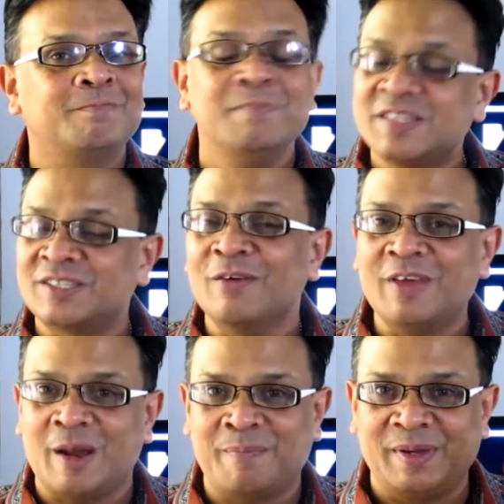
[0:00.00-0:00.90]
mr
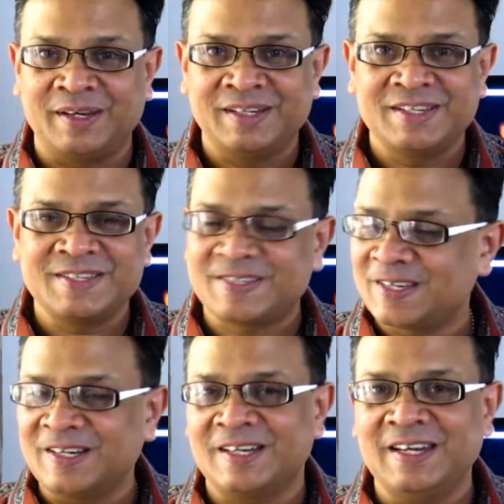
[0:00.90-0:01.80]
veerappan
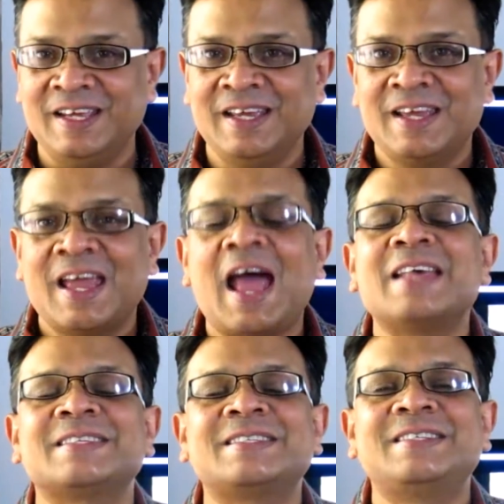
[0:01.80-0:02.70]
certainly
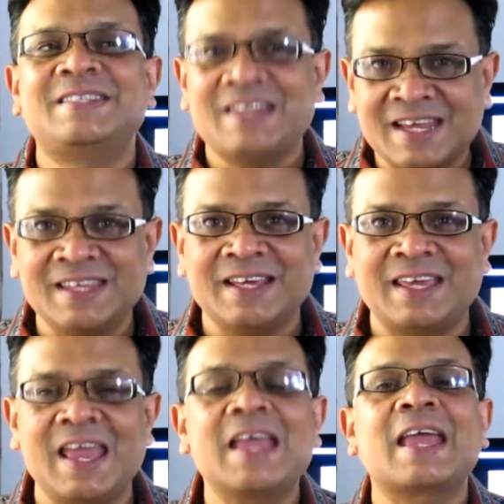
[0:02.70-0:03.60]
has taken the
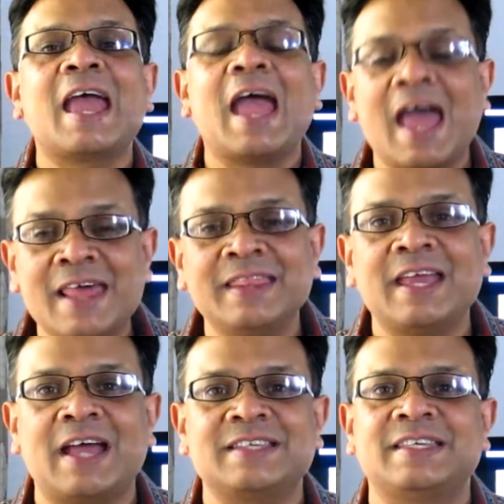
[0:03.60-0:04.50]
cake and
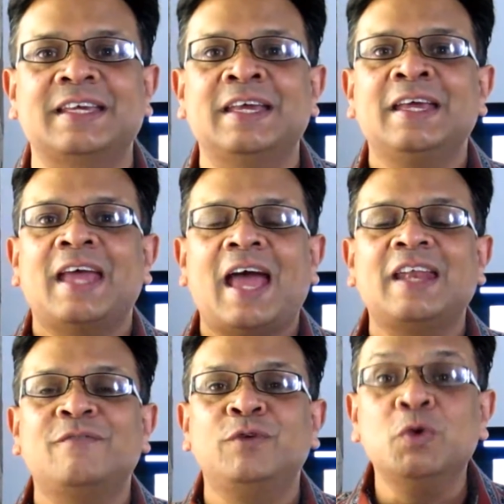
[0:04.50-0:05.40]
the icing.
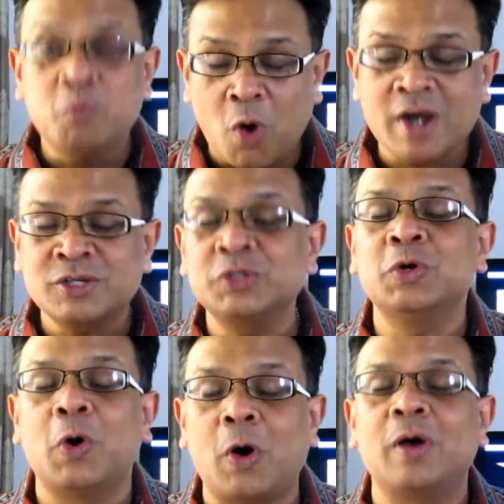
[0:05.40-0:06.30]
And if you want to
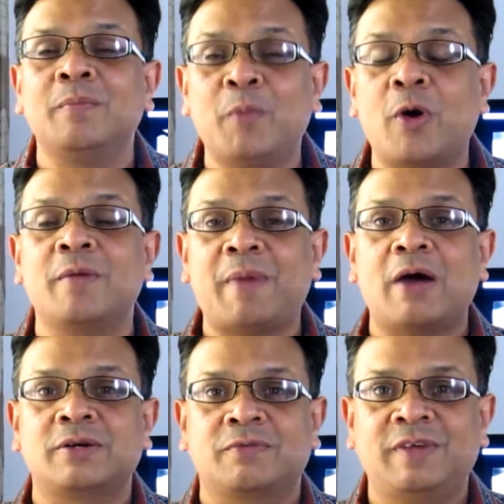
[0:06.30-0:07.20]
know all, more about